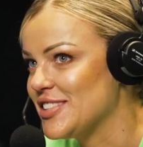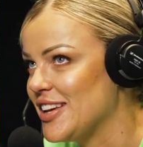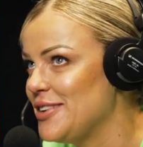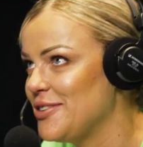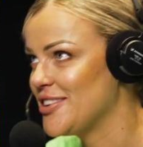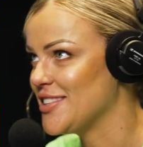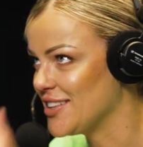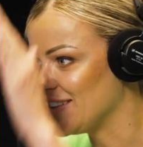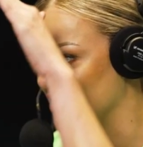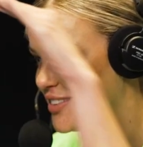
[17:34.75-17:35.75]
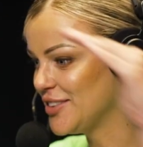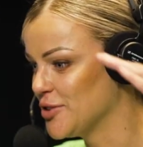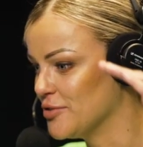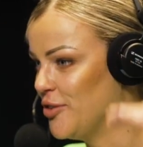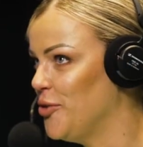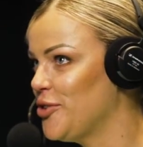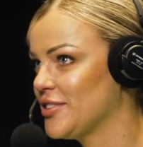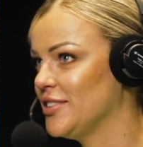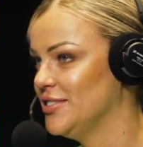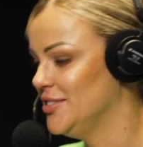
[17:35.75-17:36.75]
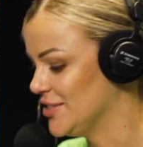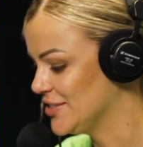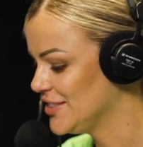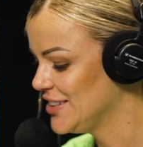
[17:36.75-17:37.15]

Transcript: scene where he's under the little fort. yeah.